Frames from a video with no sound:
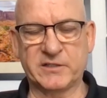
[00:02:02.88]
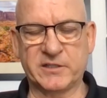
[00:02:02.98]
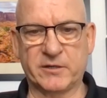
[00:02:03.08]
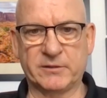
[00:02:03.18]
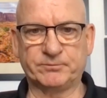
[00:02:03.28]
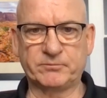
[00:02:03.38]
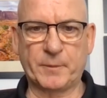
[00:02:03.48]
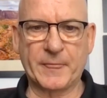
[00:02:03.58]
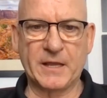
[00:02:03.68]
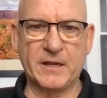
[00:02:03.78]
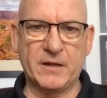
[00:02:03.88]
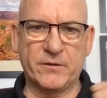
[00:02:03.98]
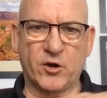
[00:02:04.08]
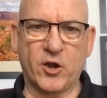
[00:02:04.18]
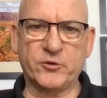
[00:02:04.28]
etc.
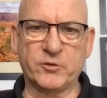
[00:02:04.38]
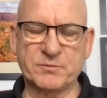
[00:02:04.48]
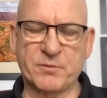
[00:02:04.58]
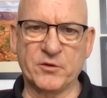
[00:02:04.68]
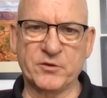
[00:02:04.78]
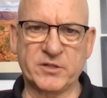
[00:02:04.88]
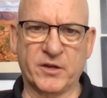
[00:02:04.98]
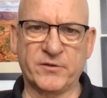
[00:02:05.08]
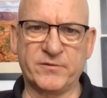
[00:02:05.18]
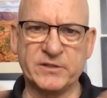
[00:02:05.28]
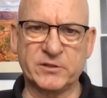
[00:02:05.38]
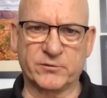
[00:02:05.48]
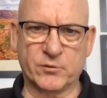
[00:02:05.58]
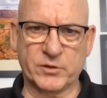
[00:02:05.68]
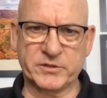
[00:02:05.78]
They're also exposed to other physical
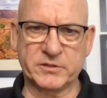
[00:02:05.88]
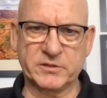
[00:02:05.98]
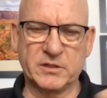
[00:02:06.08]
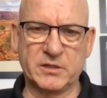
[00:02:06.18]
forces.